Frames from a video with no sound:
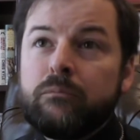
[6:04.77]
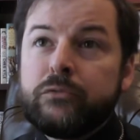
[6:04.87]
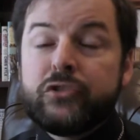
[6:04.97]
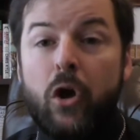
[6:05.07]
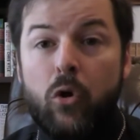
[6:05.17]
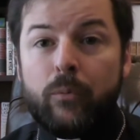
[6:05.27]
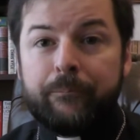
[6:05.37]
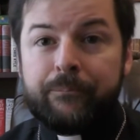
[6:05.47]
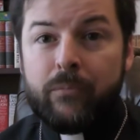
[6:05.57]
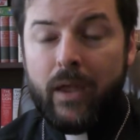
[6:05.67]
So,
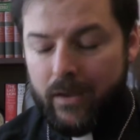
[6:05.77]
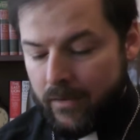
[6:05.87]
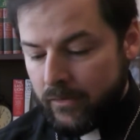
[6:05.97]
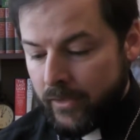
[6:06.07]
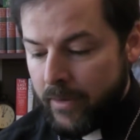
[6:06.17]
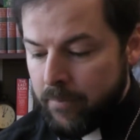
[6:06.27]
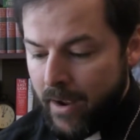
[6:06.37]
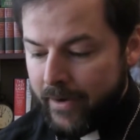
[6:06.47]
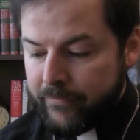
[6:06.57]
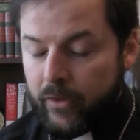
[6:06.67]
led
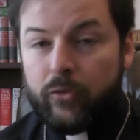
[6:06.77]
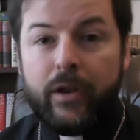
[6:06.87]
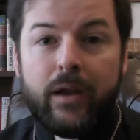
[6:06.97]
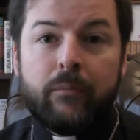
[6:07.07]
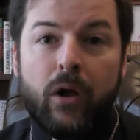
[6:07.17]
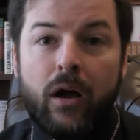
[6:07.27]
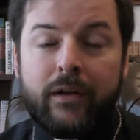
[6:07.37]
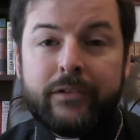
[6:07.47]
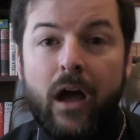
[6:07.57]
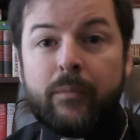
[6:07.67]
by a fellow named
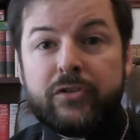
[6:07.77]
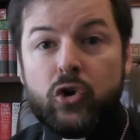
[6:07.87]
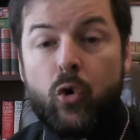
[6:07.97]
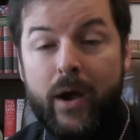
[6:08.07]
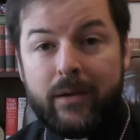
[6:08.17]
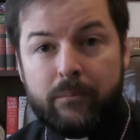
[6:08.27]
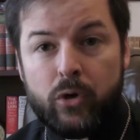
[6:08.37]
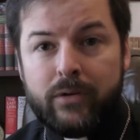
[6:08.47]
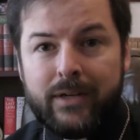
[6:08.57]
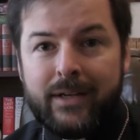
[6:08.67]
Thomas
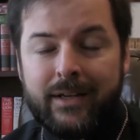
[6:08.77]
Cranmer,